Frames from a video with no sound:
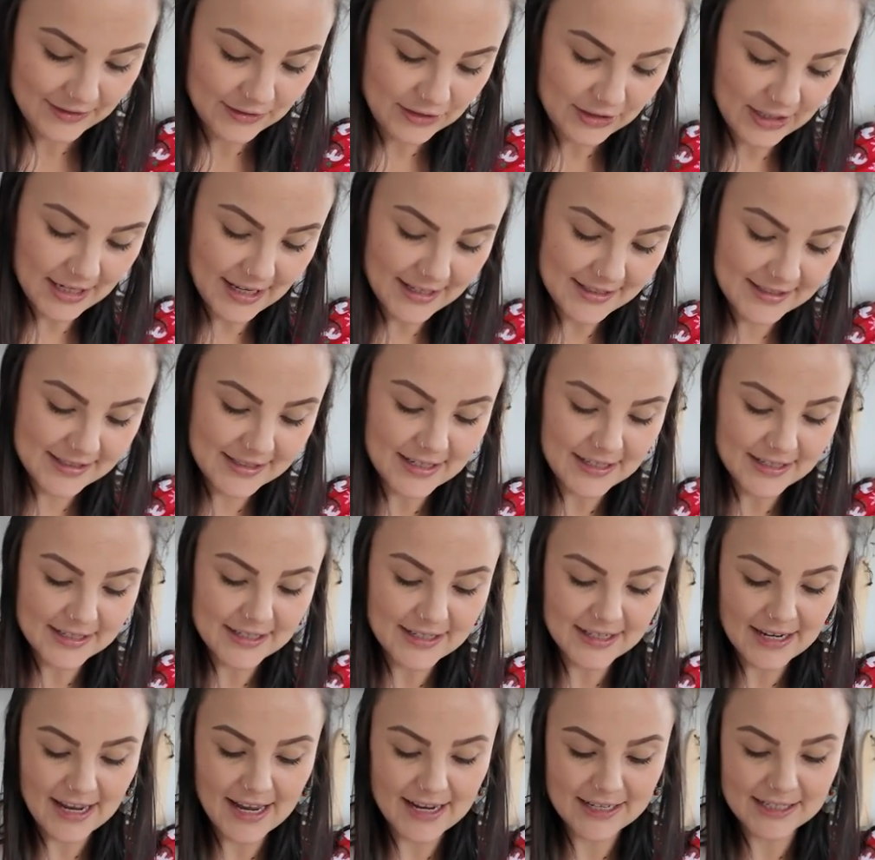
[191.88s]
Just
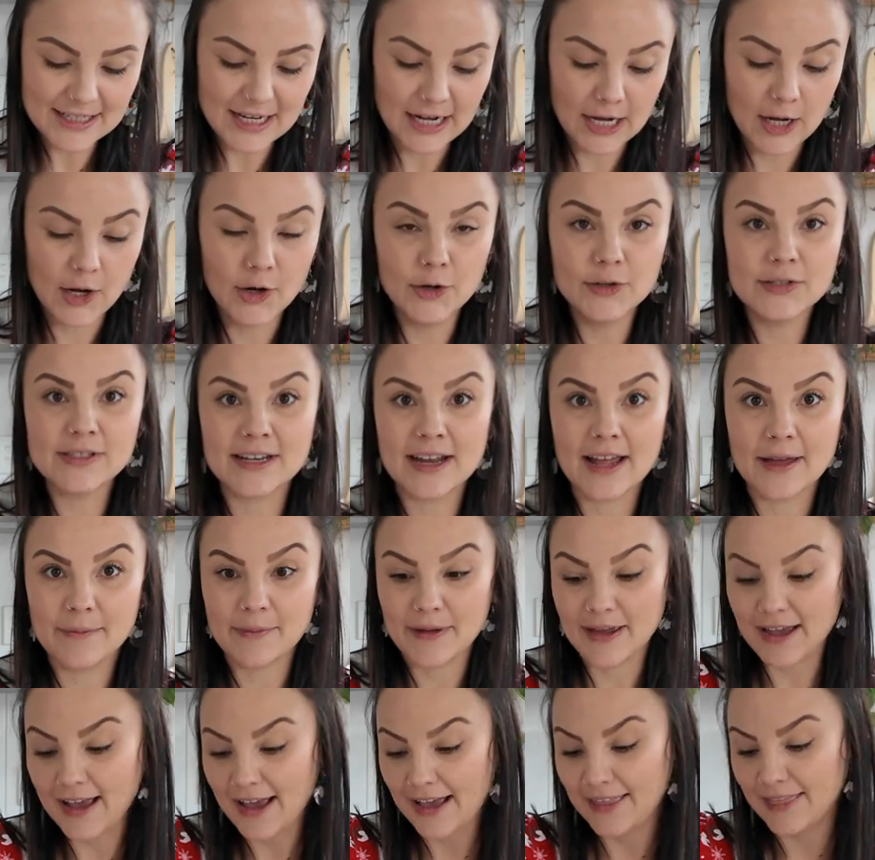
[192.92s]
to loosen it a
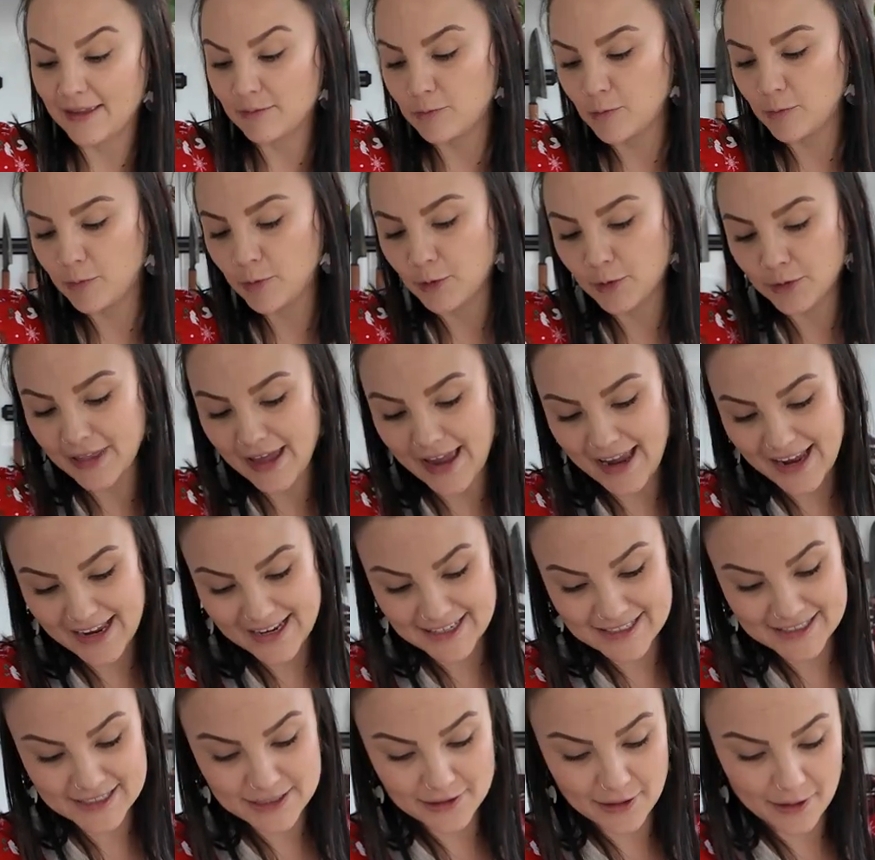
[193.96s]
bit, and then we'll pour that
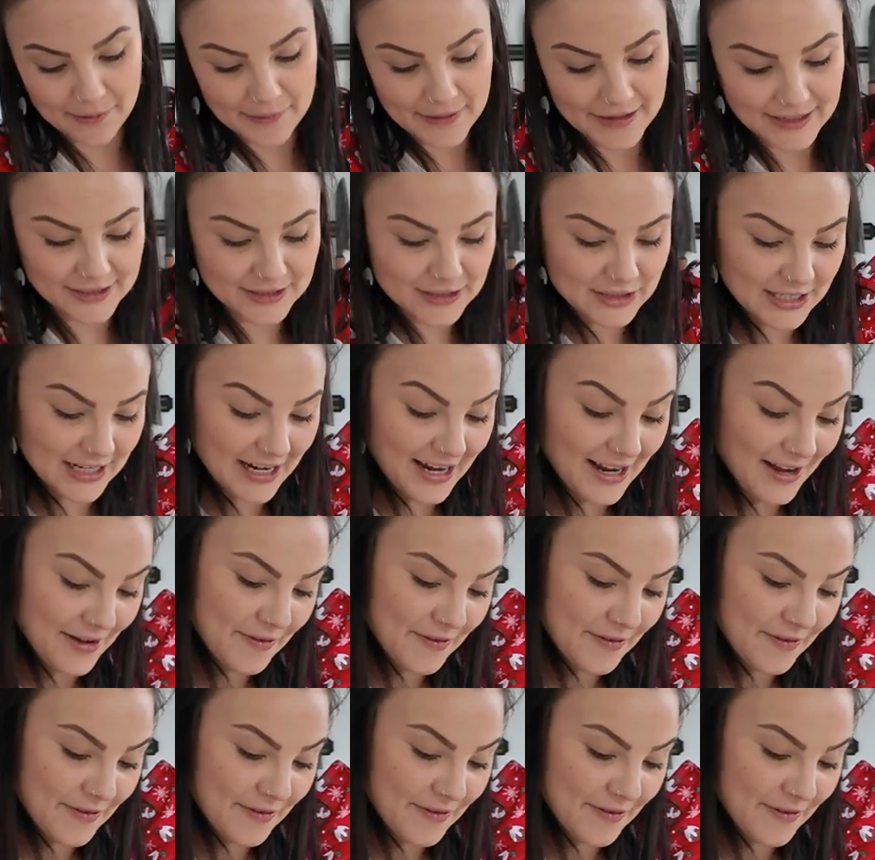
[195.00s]
into our mixture.